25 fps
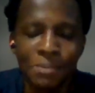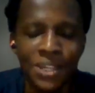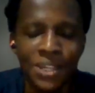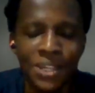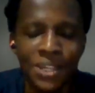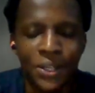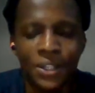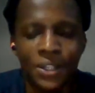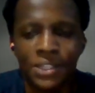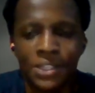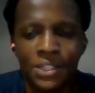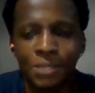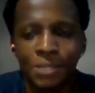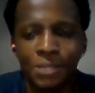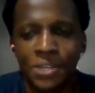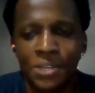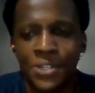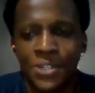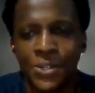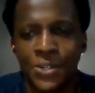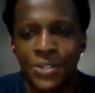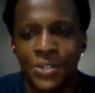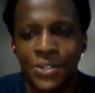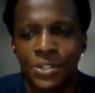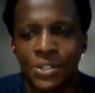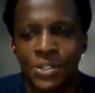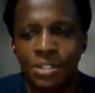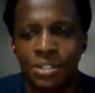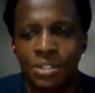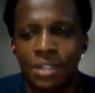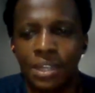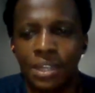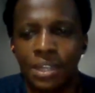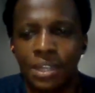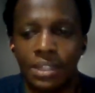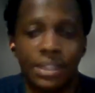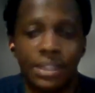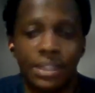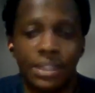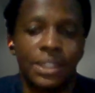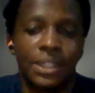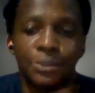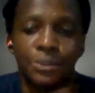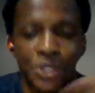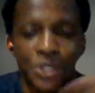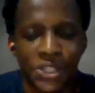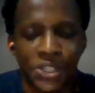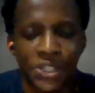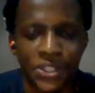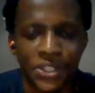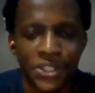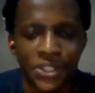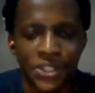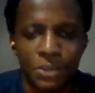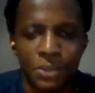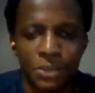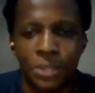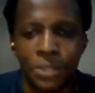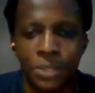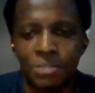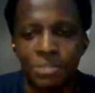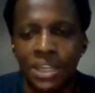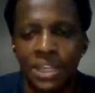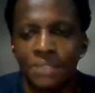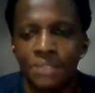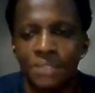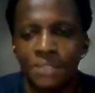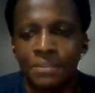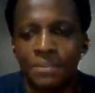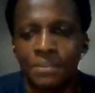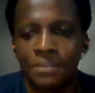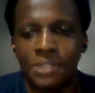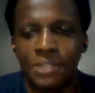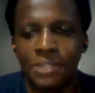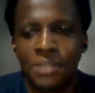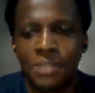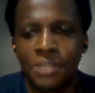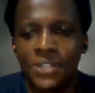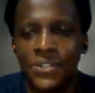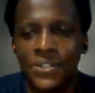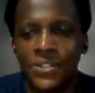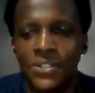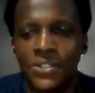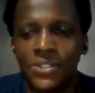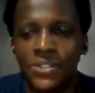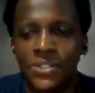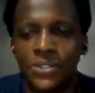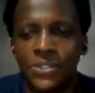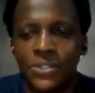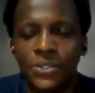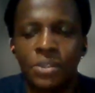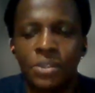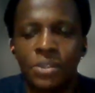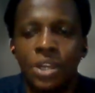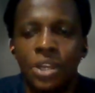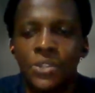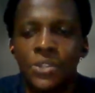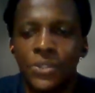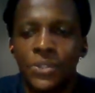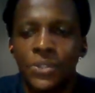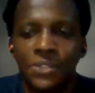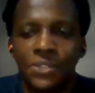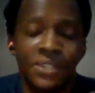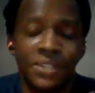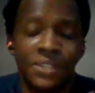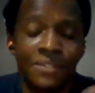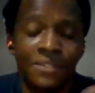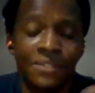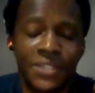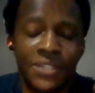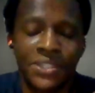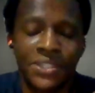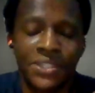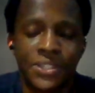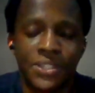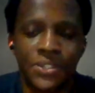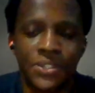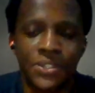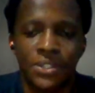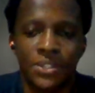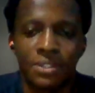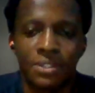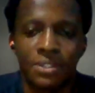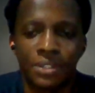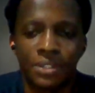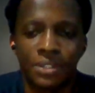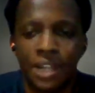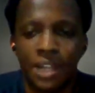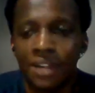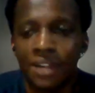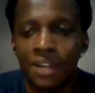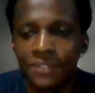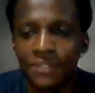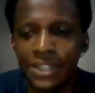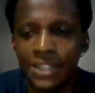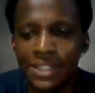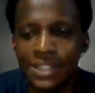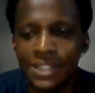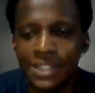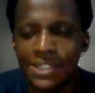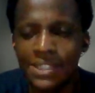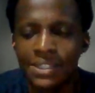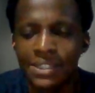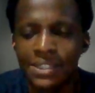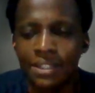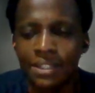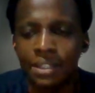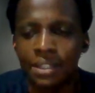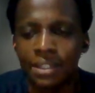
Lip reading: all these measures and the results that we obtained from these measures sort of give us a certain confidence